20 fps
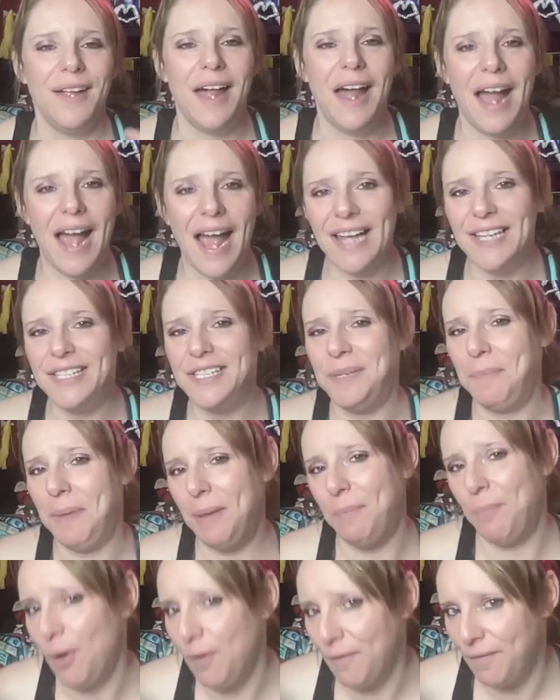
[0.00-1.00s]
had to
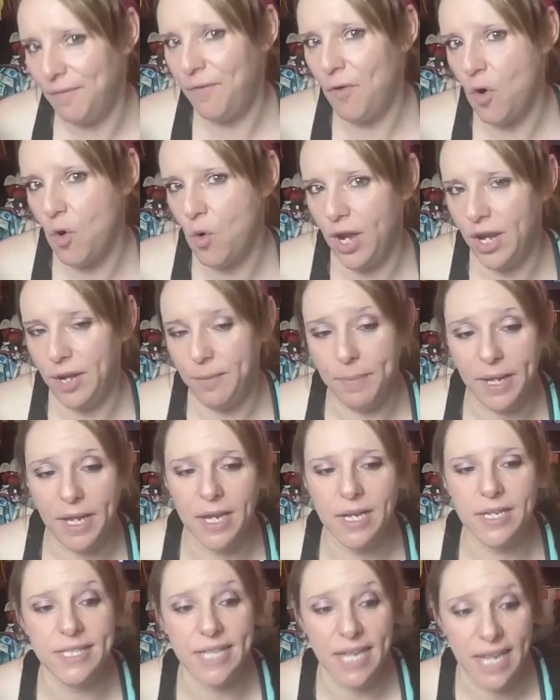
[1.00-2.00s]
be put forward
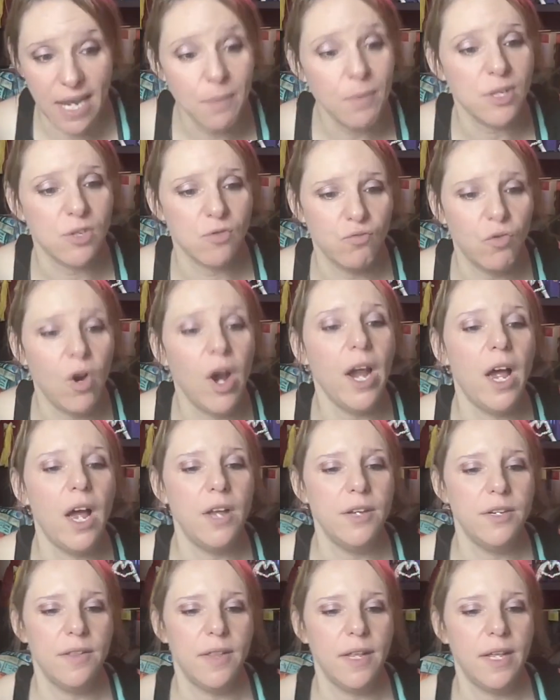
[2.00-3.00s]
because he was right
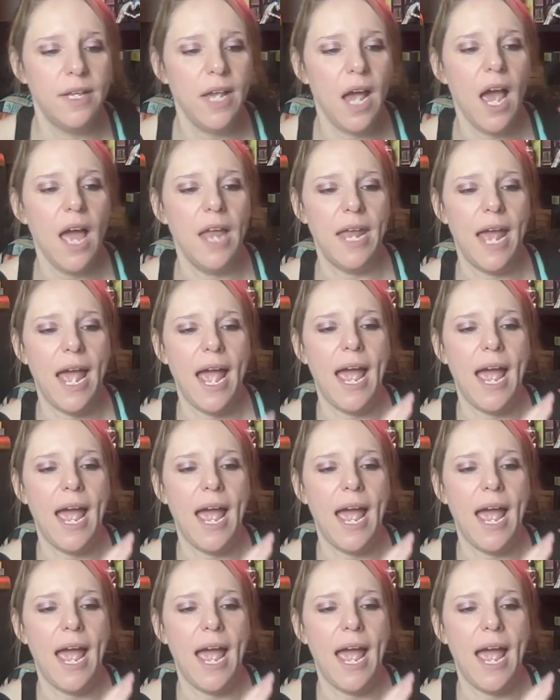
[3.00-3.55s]
under the gun.